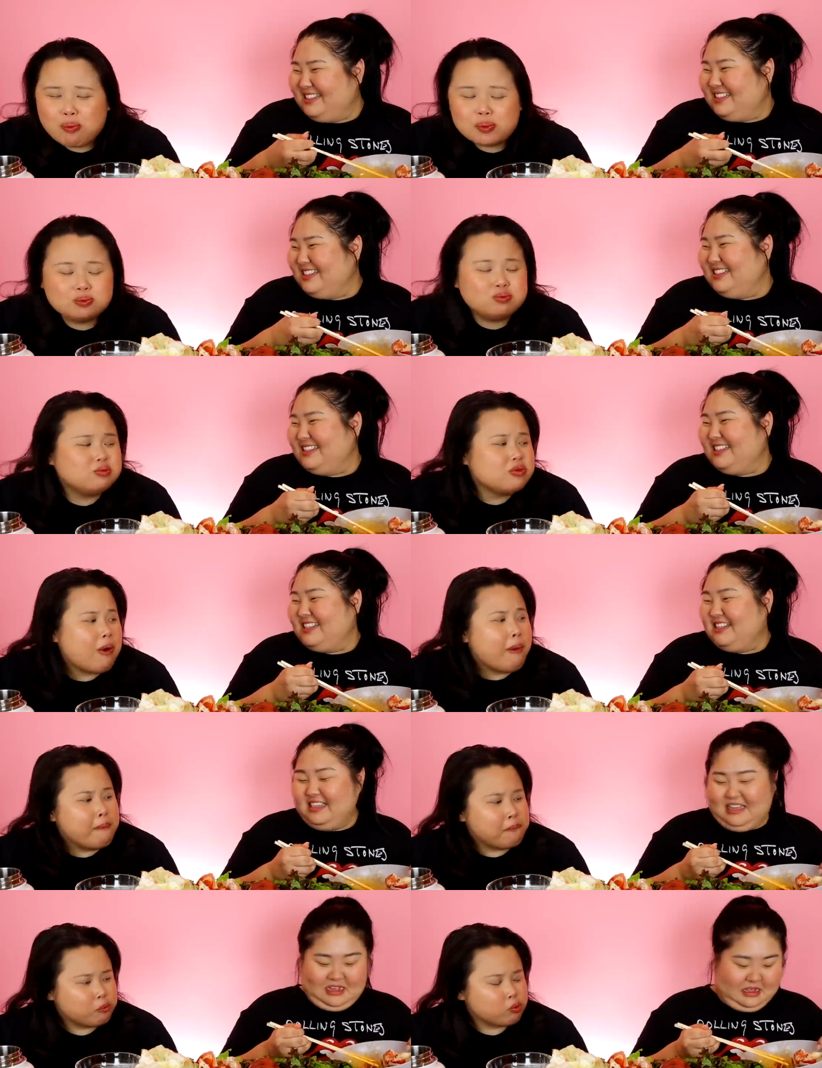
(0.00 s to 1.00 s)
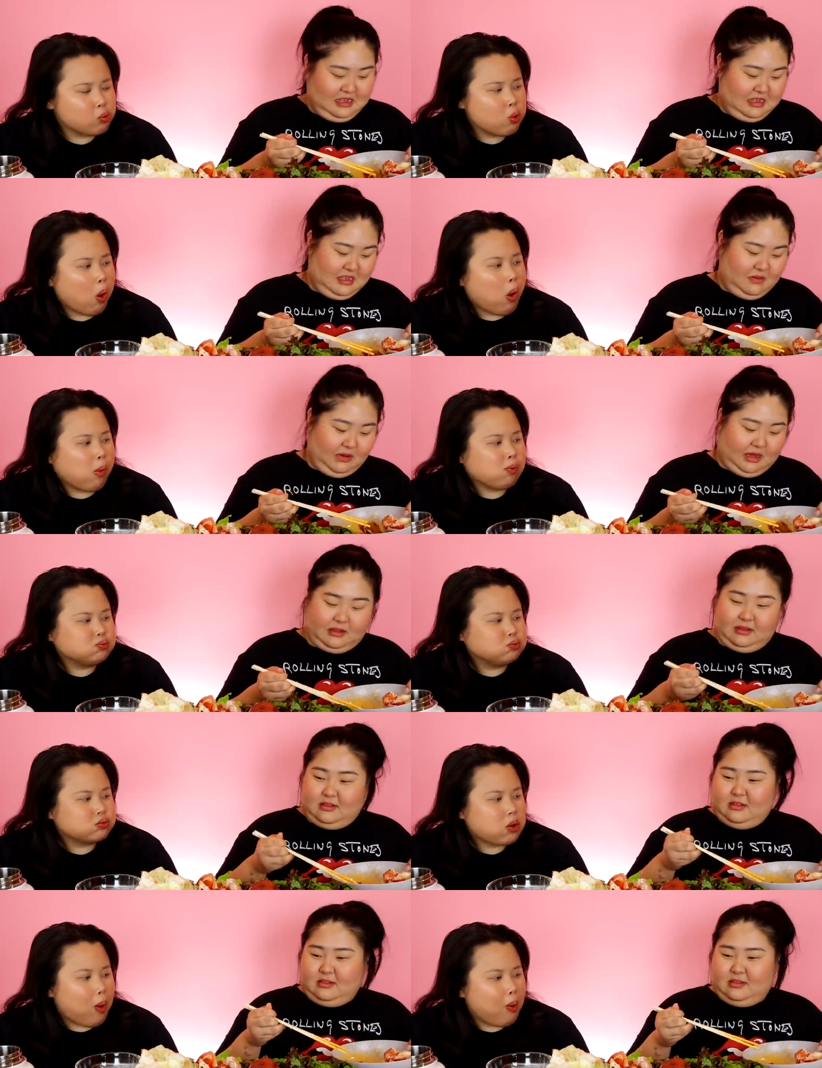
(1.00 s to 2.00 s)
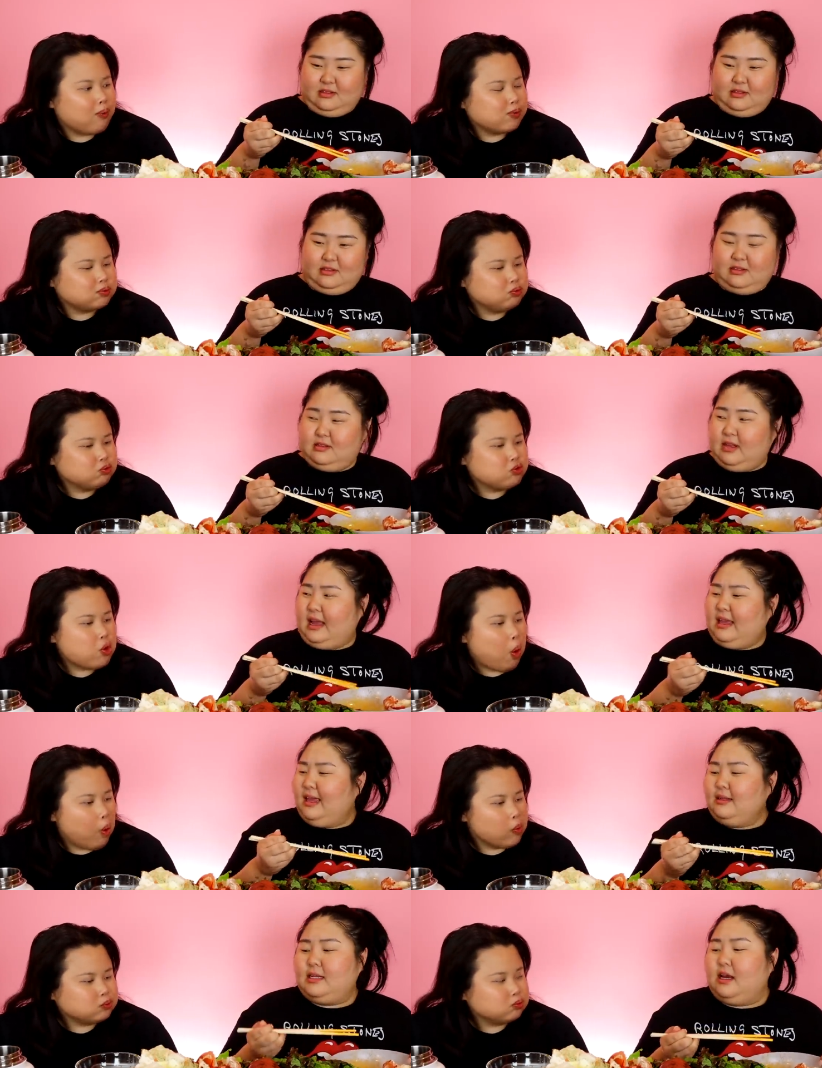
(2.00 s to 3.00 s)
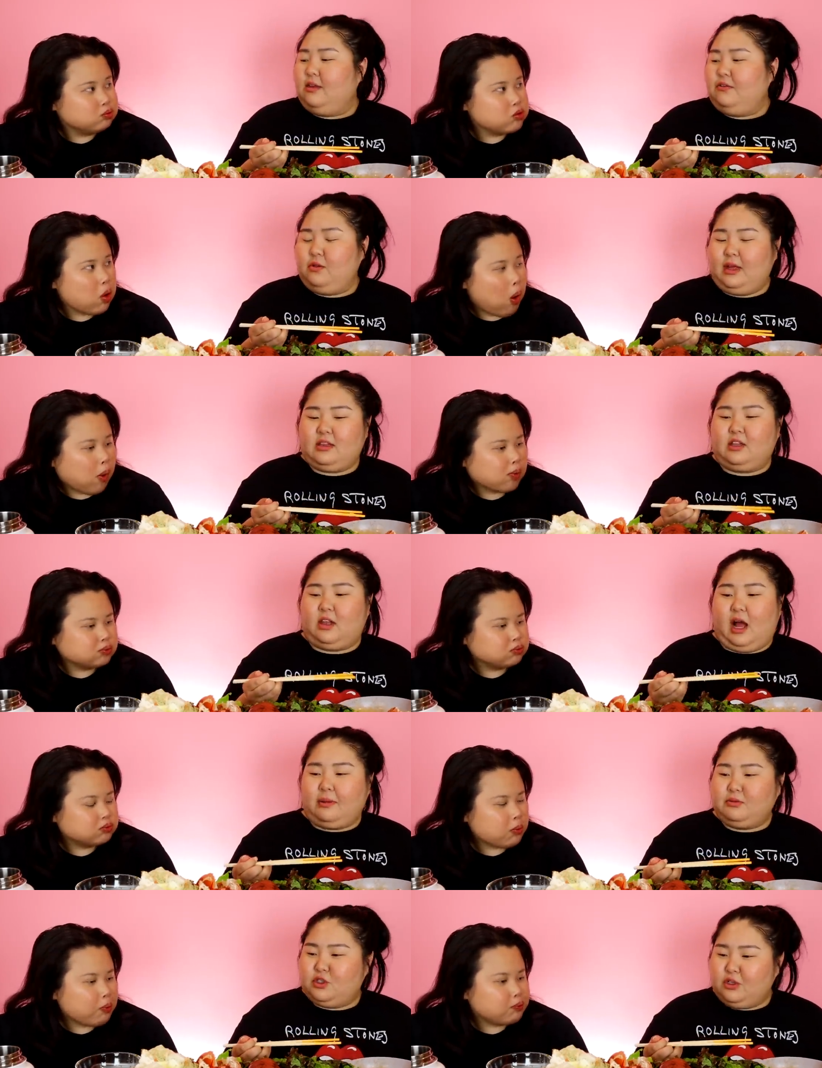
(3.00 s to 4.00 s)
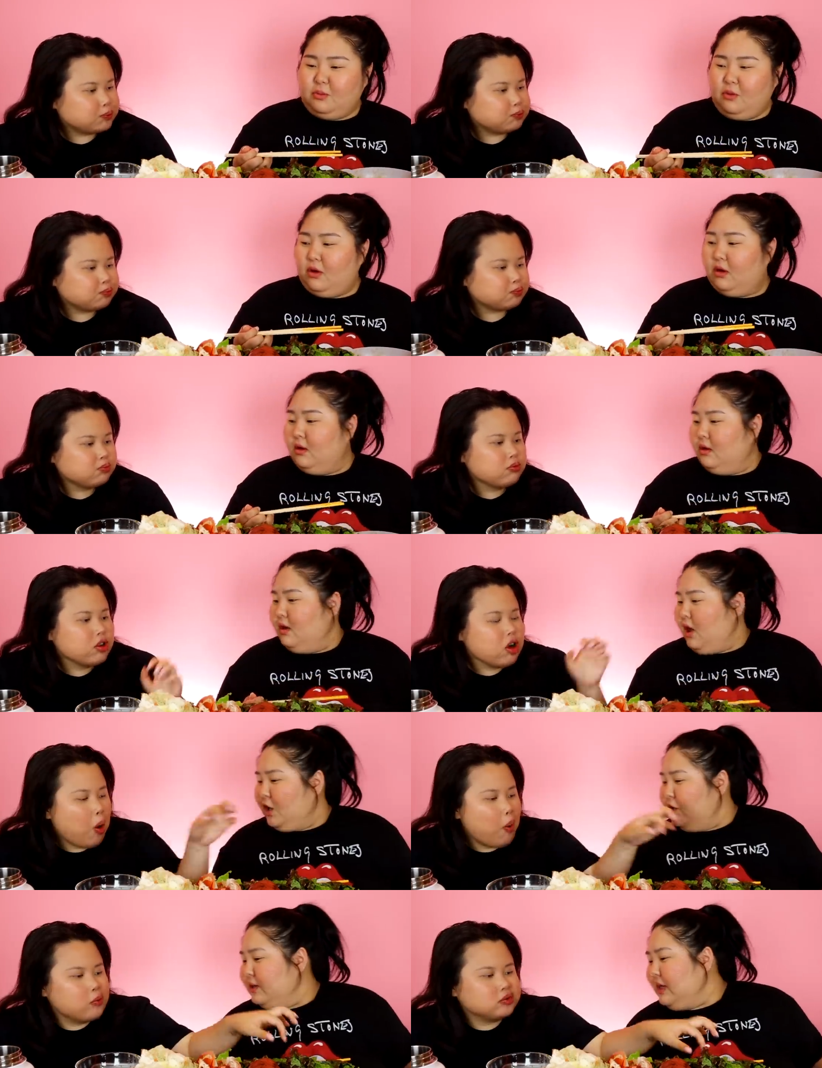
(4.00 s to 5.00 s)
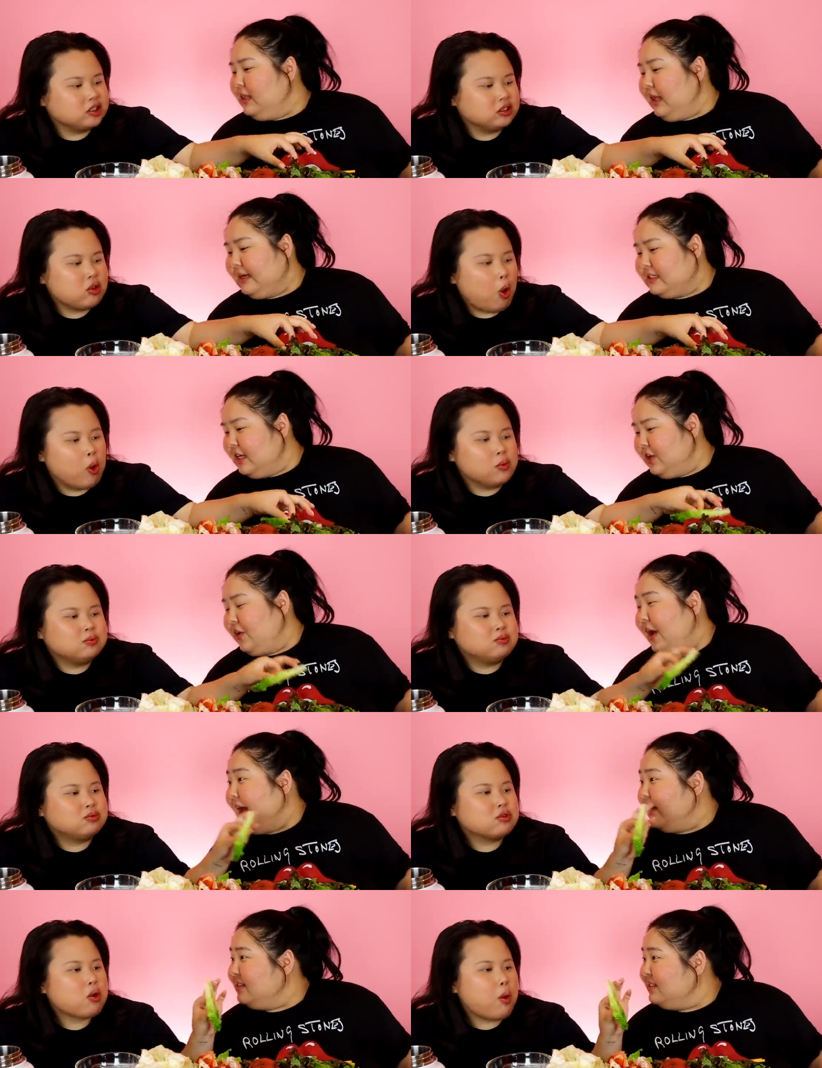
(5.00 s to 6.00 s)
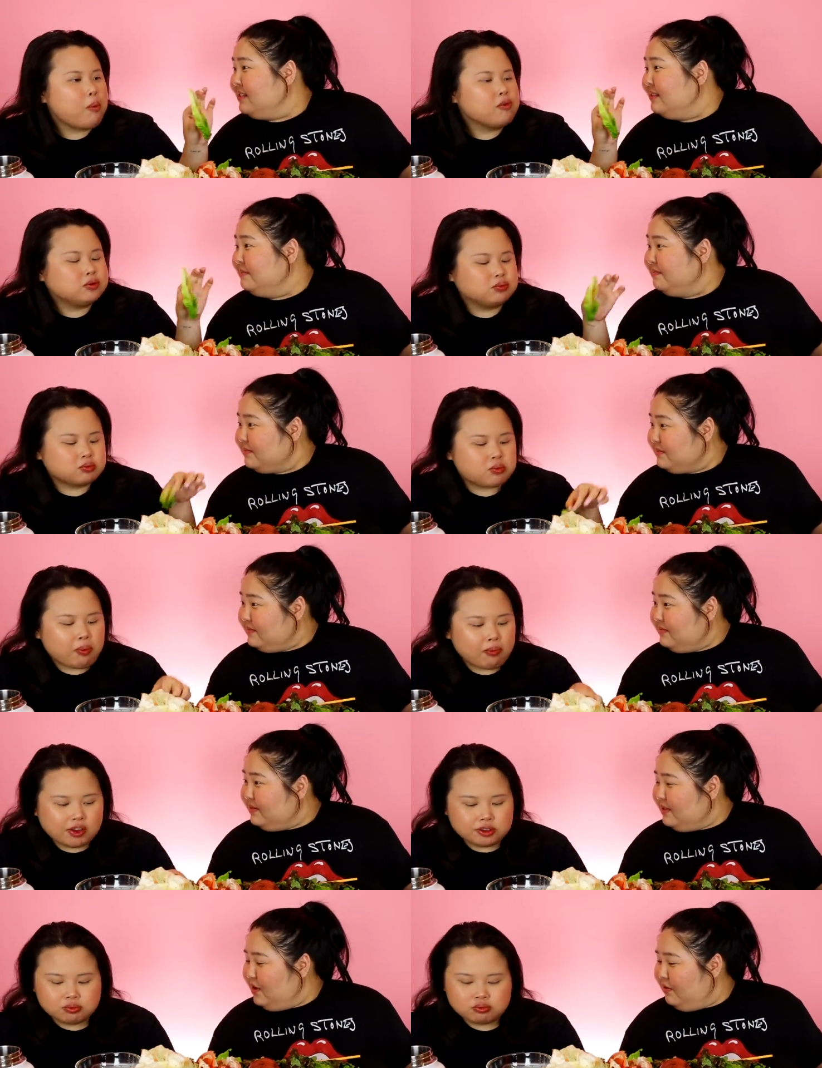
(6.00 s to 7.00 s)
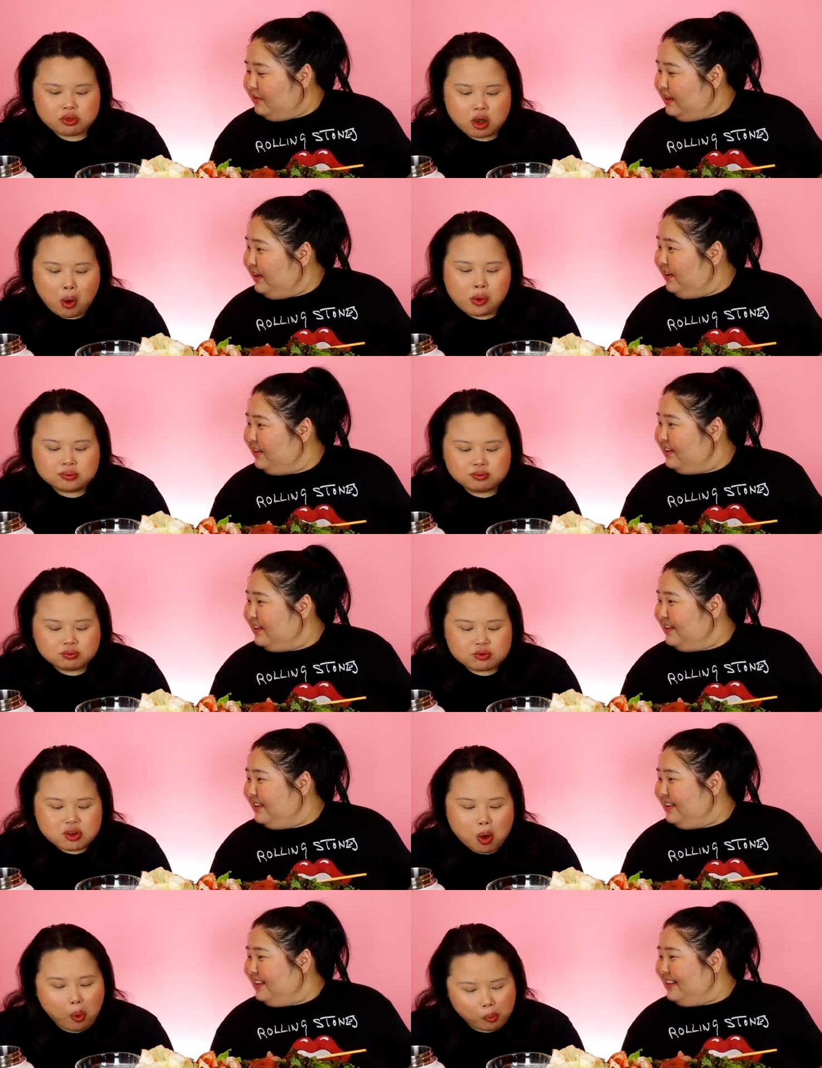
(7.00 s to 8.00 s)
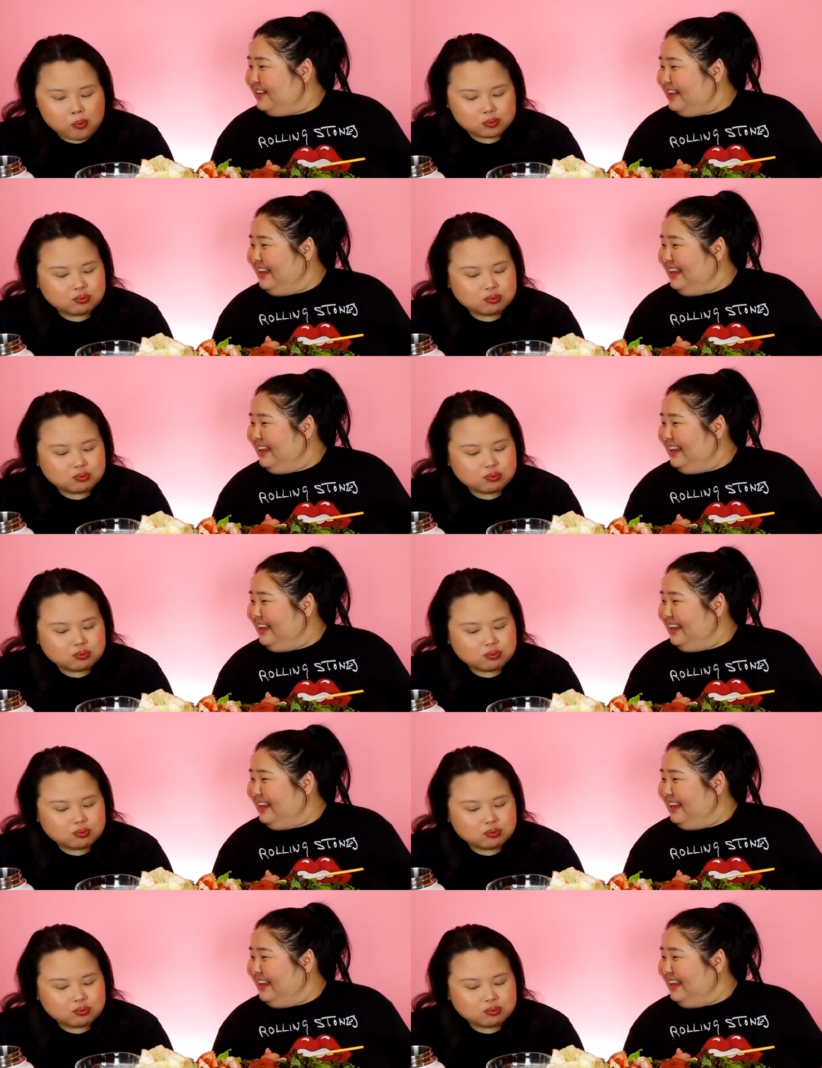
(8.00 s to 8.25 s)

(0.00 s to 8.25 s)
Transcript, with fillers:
Speaker 1: Mm. What? I can't tell if you like the lobster more. Are you collecting your eggs? Hmm? Over there? Mm-hmm.